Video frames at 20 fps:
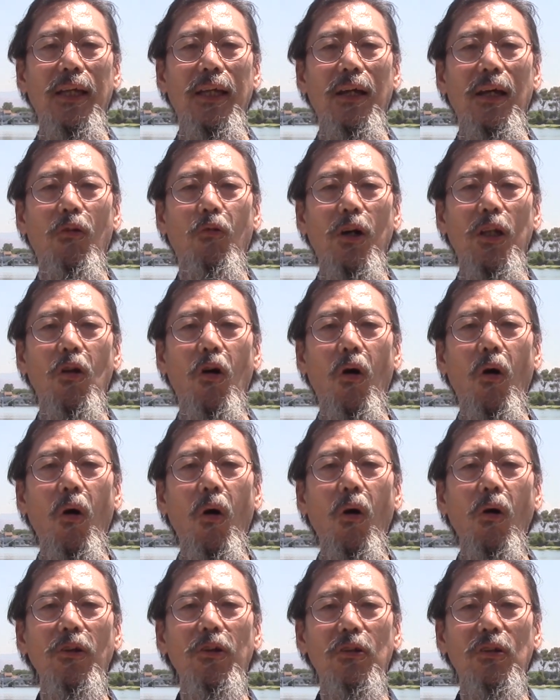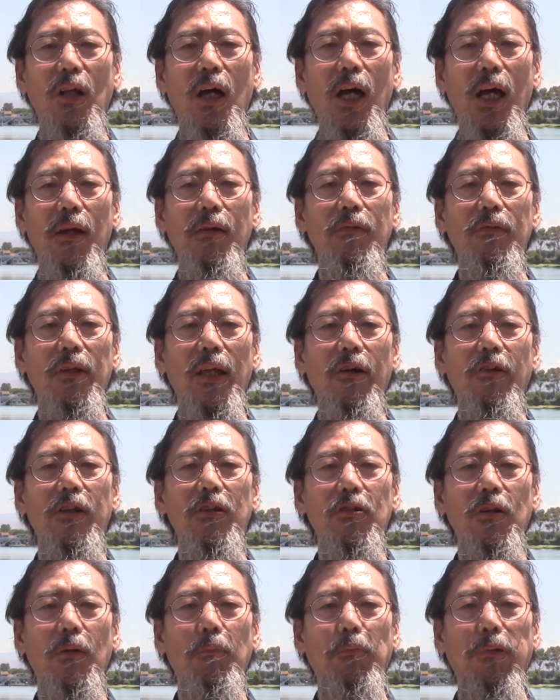when all the time there
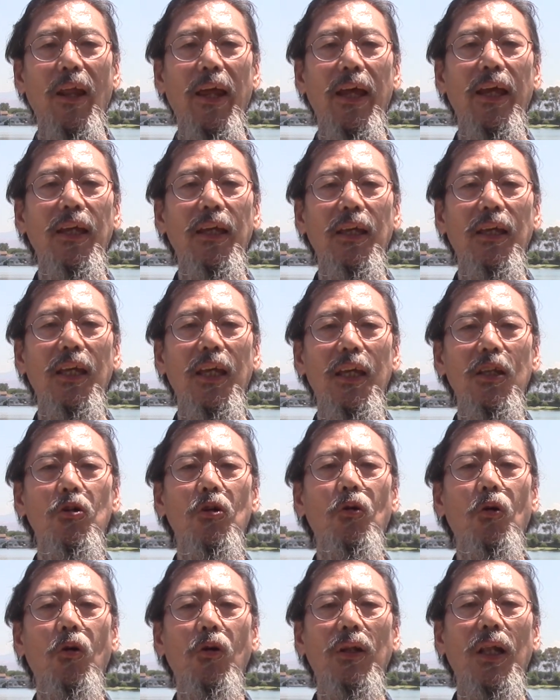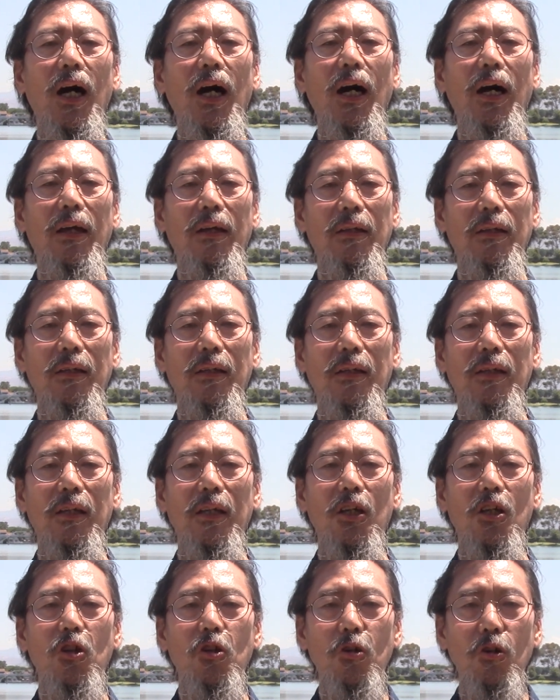is a plank in your own eye?
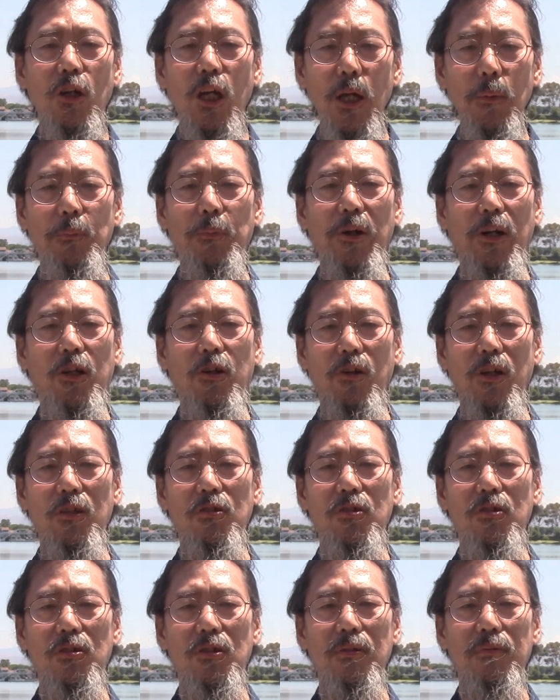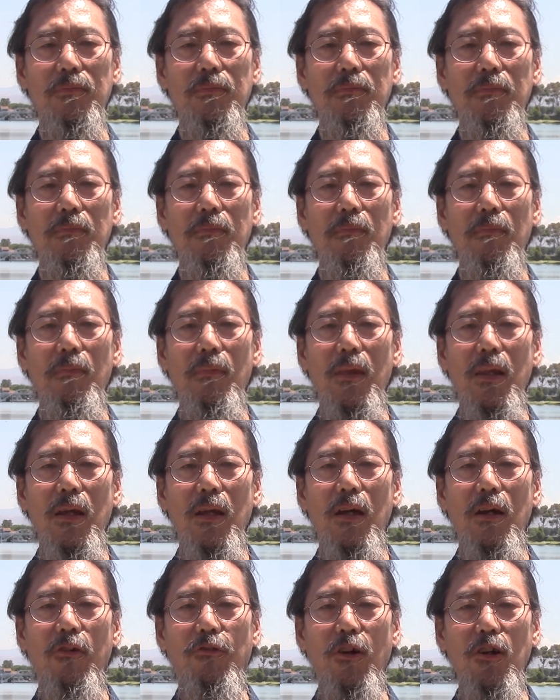You hypocrites!
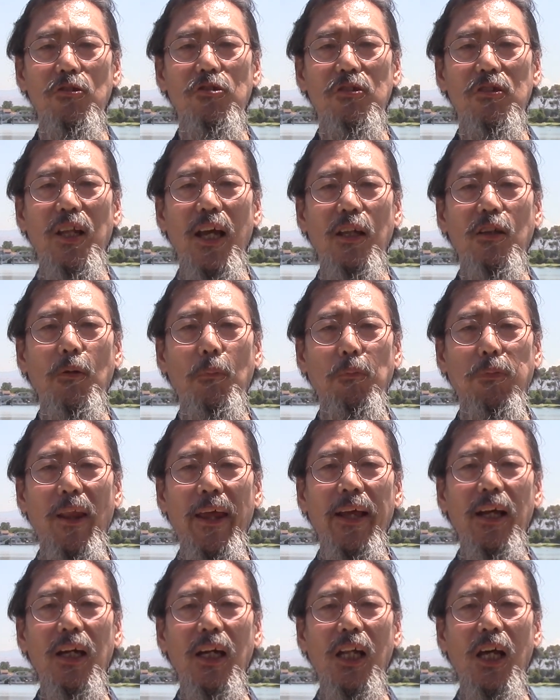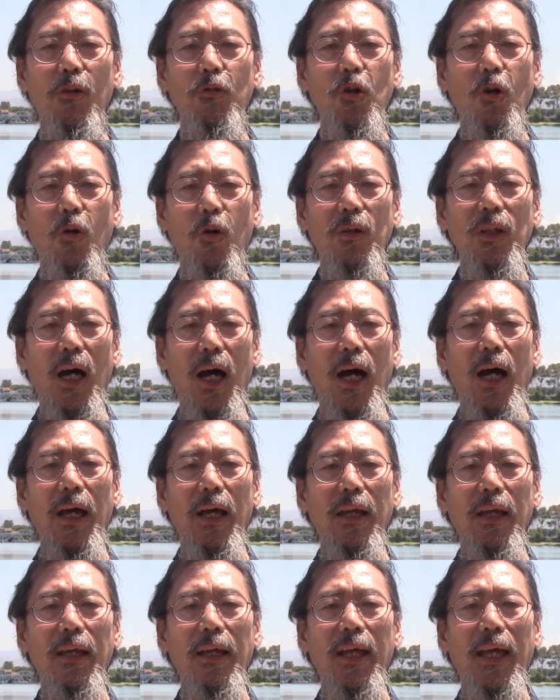First take the plank out of your own
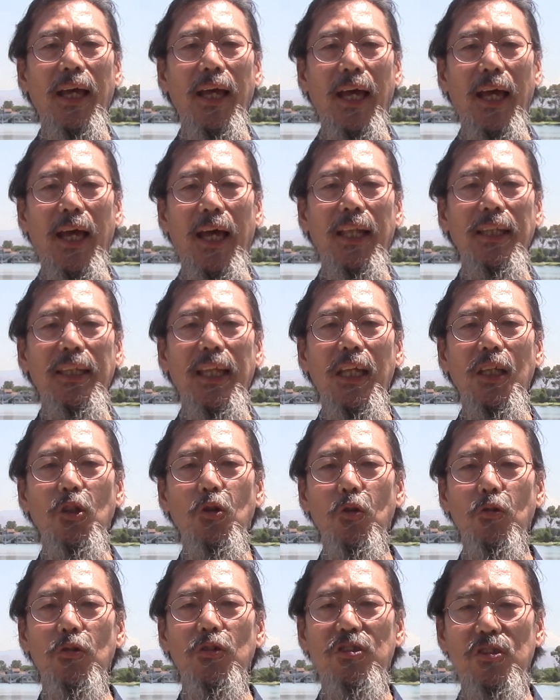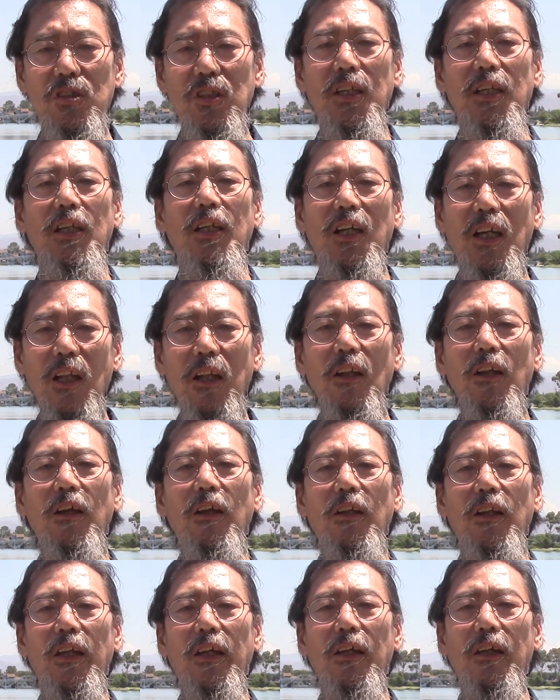eye, and then you will see
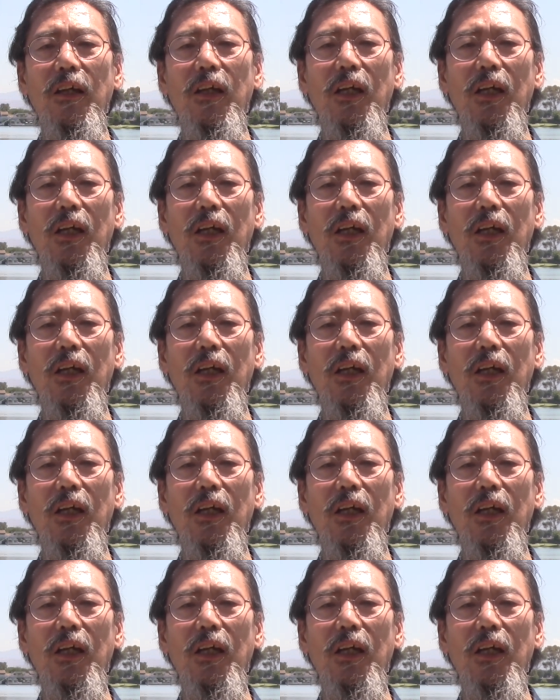clearly